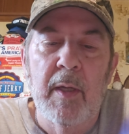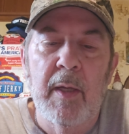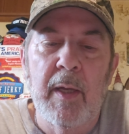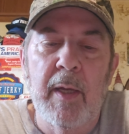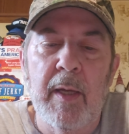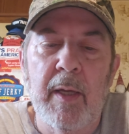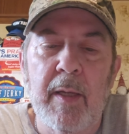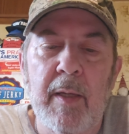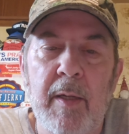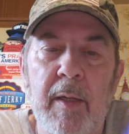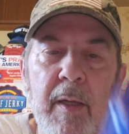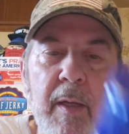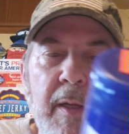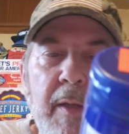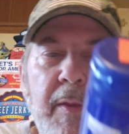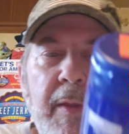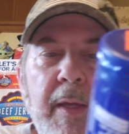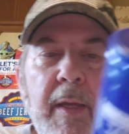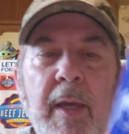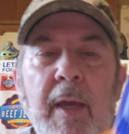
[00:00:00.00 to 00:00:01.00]
And
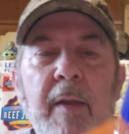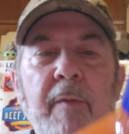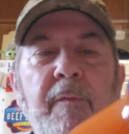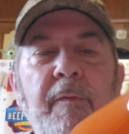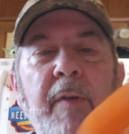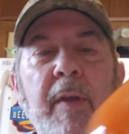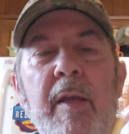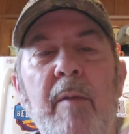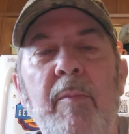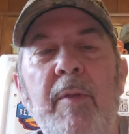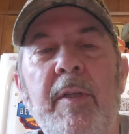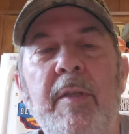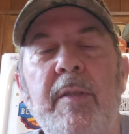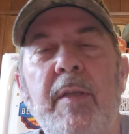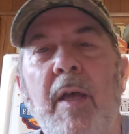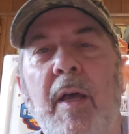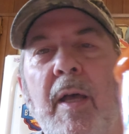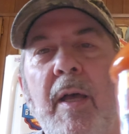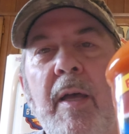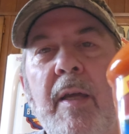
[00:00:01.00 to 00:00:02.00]
they had family
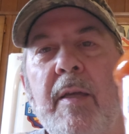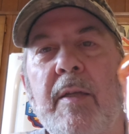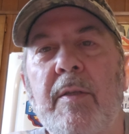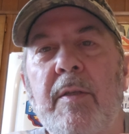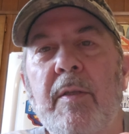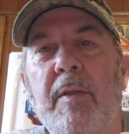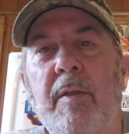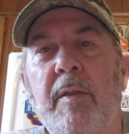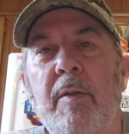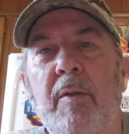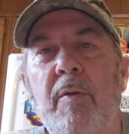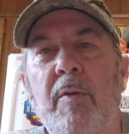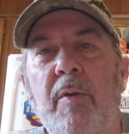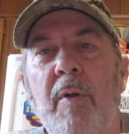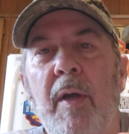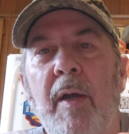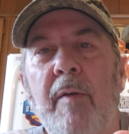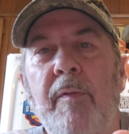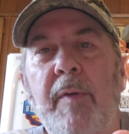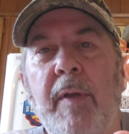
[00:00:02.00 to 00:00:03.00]
size
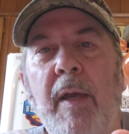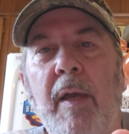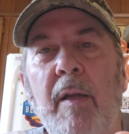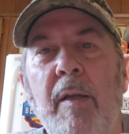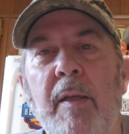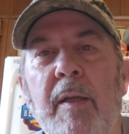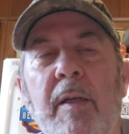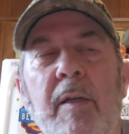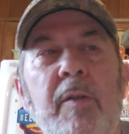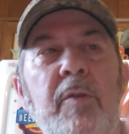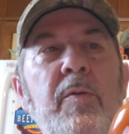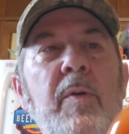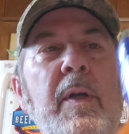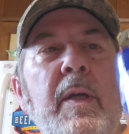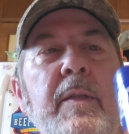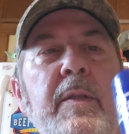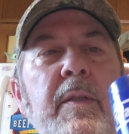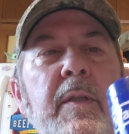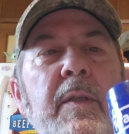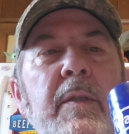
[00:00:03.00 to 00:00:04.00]
Kraft Catalina
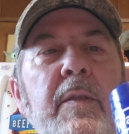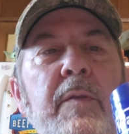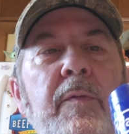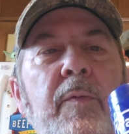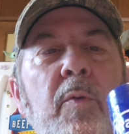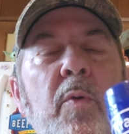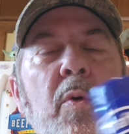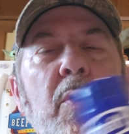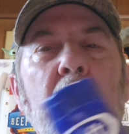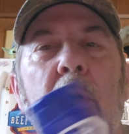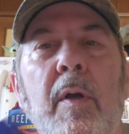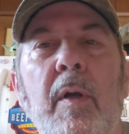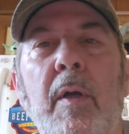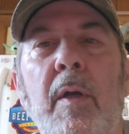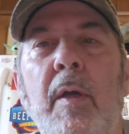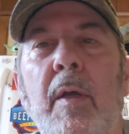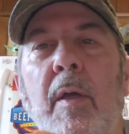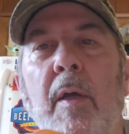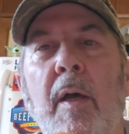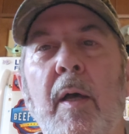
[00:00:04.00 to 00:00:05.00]
dressings for
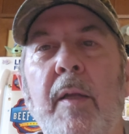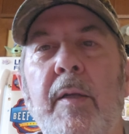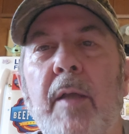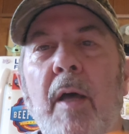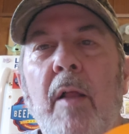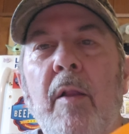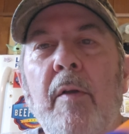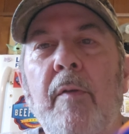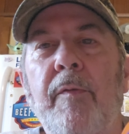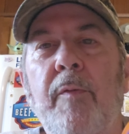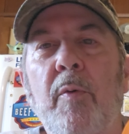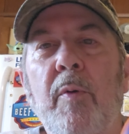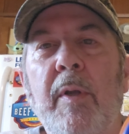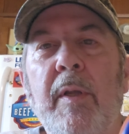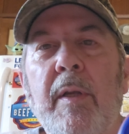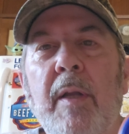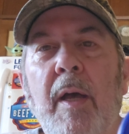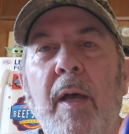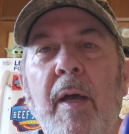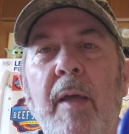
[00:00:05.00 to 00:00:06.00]

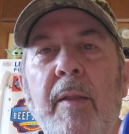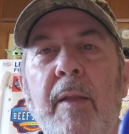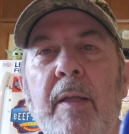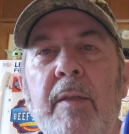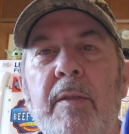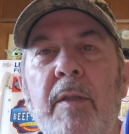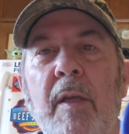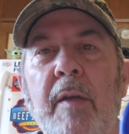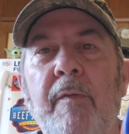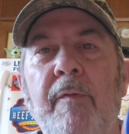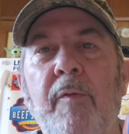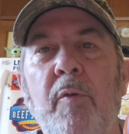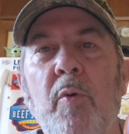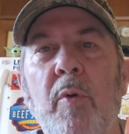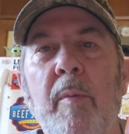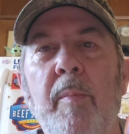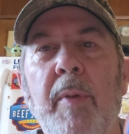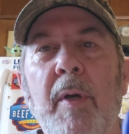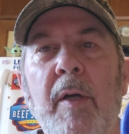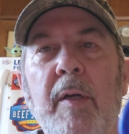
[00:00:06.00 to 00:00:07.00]
$1.49. That's like
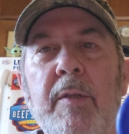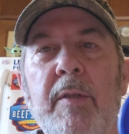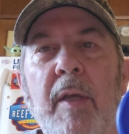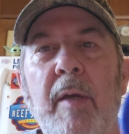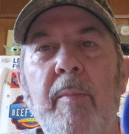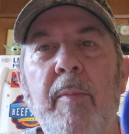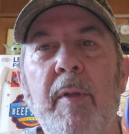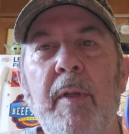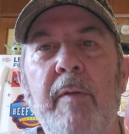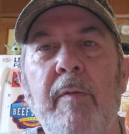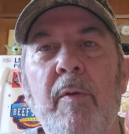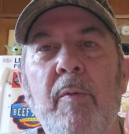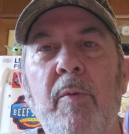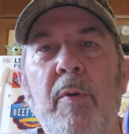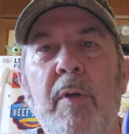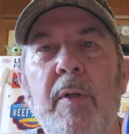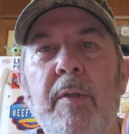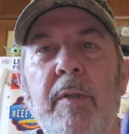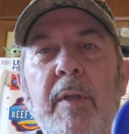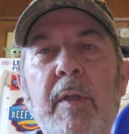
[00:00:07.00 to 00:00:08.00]
$4, I believe it
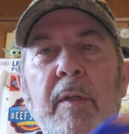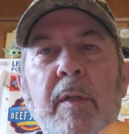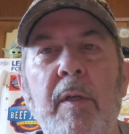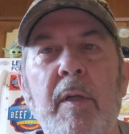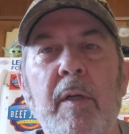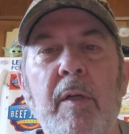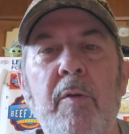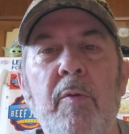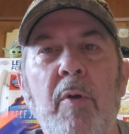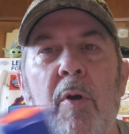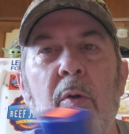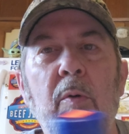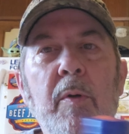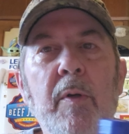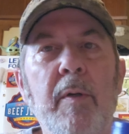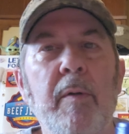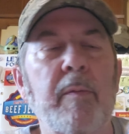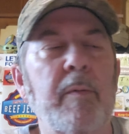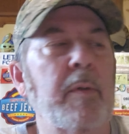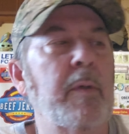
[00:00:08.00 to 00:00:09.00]
was, at
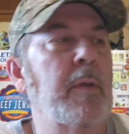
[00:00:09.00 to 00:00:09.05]
Kroger.